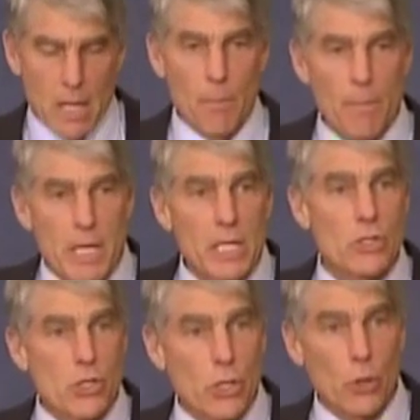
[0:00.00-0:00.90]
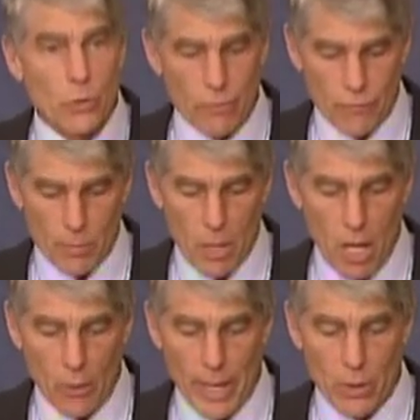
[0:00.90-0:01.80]
Many children from
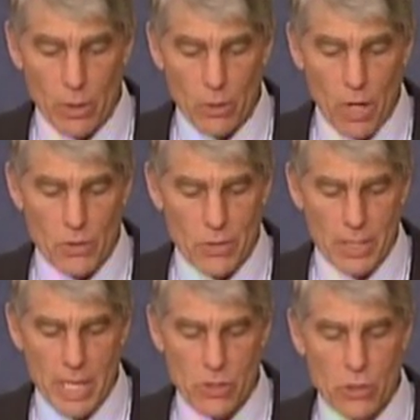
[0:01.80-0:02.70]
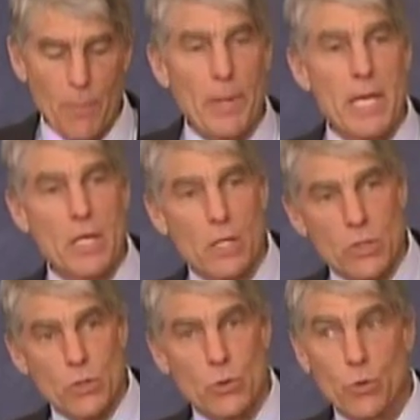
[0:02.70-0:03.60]
Colorado and across the nation depend on
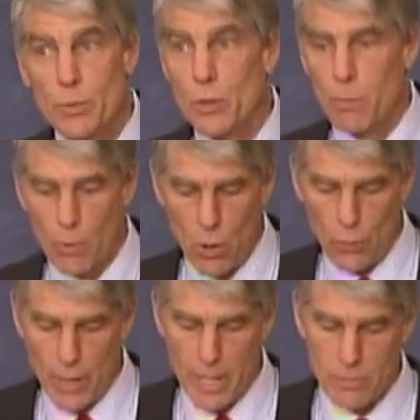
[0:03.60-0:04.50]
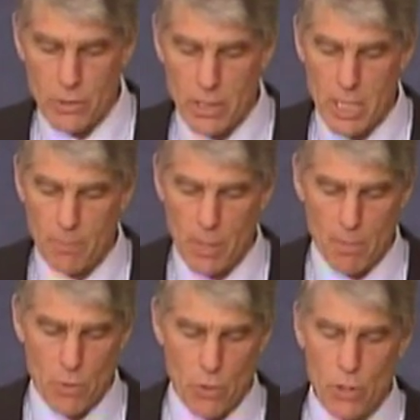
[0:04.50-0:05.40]
school meal programs to keep
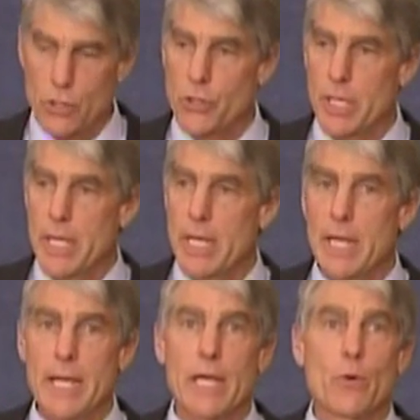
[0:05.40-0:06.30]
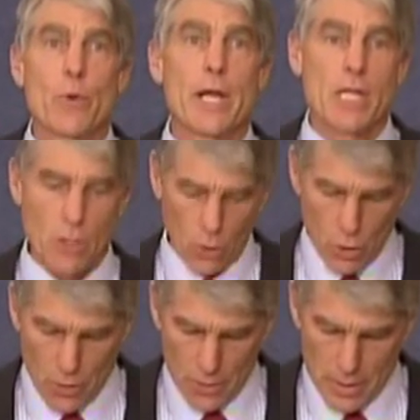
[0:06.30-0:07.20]
them nourished and ready to
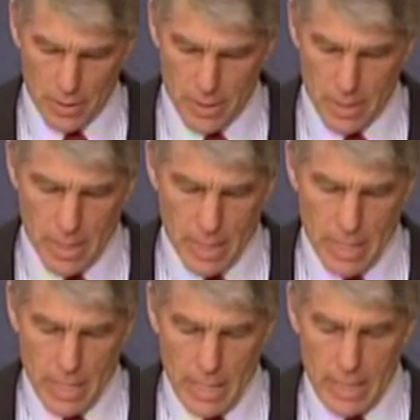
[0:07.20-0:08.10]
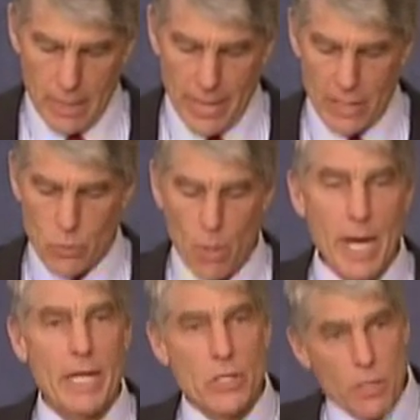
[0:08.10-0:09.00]
learn. And that's
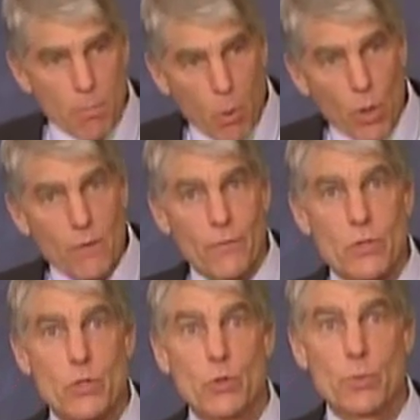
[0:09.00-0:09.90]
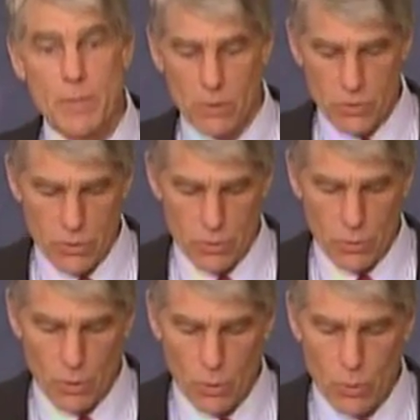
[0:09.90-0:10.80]
why it is important for school meals
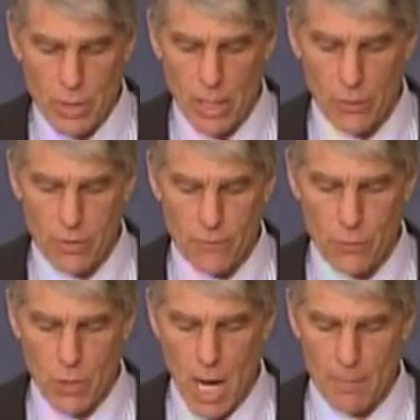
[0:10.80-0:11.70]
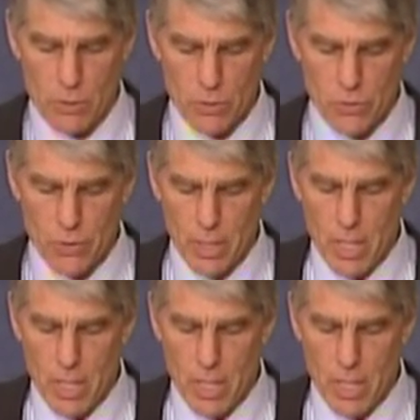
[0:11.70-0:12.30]
to include healthy food options